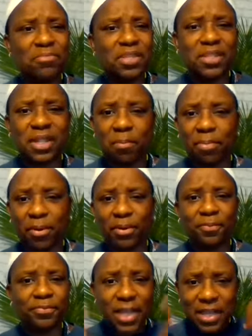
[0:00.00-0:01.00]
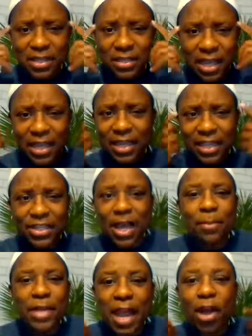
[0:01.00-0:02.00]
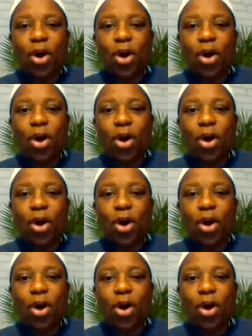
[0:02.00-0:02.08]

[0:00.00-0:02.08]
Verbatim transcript: simple, because it's I mean,